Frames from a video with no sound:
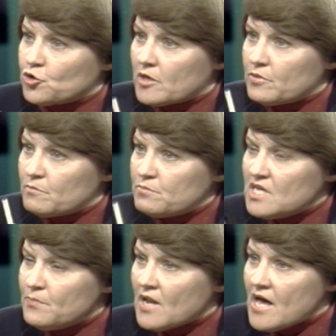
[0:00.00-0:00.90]
going to put
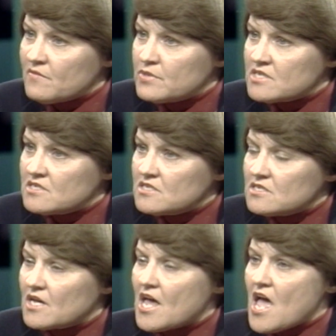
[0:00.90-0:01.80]
people out of
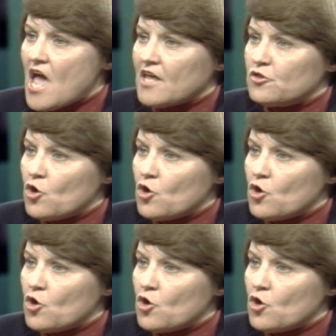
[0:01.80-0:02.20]
business and